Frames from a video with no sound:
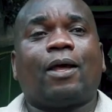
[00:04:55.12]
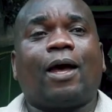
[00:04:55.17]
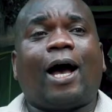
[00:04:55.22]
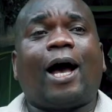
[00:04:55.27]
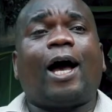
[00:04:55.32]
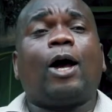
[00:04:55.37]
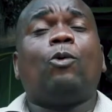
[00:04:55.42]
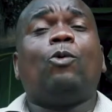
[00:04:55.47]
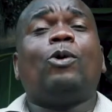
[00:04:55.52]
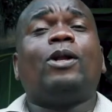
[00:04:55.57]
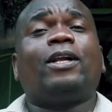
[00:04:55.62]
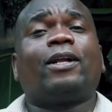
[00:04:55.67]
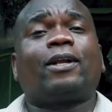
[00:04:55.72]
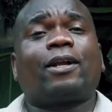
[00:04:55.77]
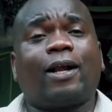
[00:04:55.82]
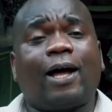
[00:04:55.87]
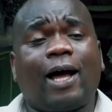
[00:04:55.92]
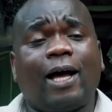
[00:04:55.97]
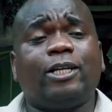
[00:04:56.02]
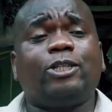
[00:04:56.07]
I will
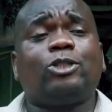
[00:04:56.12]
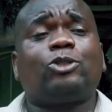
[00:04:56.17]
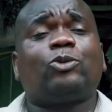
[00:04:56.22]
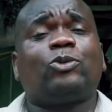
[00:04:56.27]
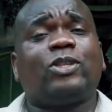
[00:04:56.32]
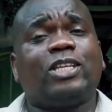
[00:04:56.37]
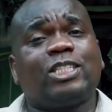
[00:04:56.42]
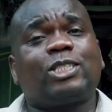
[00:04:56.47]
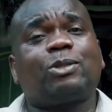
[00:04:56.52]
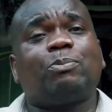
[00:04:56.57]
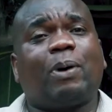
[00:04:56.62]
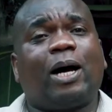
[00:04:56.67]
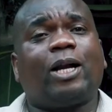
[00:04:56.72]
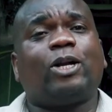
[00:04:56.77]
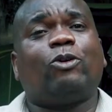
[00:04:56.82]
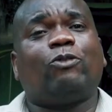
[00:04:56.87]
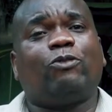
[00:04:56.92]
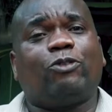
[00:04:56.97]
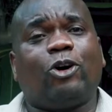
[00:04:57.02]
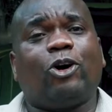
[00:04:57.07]
run to this man
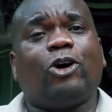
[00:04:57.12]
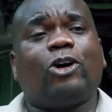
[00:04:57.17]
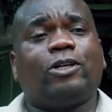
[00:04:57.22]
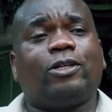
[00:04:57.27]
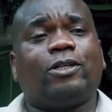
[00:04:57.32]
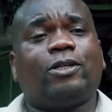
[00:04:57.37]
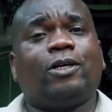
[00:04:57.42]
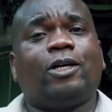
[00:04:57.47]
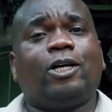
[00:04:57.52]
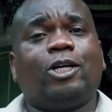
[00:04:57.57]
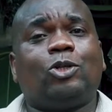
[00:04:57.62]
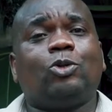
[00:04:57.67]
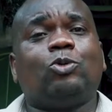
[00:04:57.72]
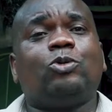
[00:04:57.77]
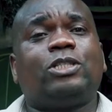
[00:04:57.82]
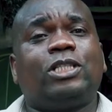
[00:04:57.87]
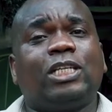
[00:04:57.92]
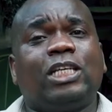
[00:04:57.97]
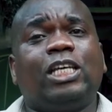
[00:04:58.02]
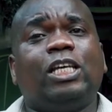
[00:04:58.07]
of God to
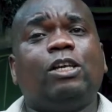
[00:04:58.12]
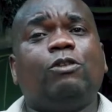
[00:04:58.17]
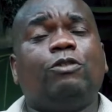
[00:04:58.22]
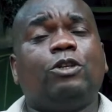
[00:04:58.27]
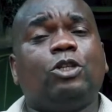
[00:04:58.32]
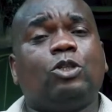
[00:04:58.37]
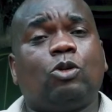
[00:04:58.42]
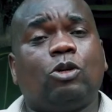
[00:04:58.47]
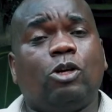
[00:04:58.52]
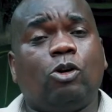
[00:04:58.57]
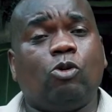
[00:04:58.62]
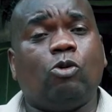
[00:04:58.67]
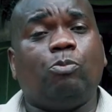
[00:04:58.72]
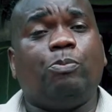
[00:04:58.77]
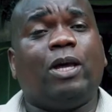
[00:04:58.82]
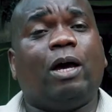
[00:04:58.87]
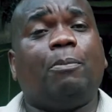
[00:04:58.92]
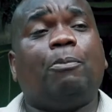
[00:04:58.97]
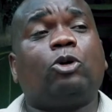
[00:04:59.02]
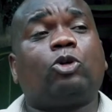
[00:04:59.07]
see if he will
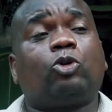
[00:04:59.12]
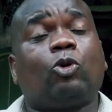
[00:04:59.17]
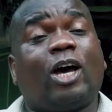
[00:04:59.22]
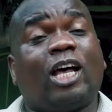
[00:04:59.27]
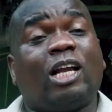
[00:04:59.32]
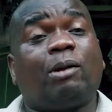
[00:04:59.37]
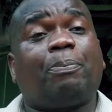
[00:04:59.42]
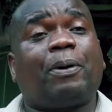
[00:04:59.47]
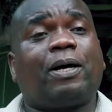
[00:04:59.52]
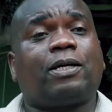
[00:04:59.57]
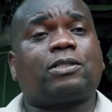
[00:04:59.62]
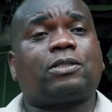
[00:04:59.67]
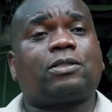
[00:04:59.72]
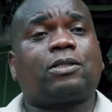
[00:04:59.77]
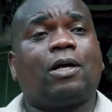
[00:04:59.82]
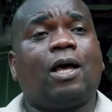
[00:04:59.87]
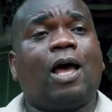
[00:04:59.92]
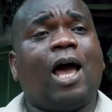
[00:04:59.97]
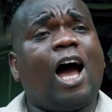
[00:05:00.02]
be able to help us.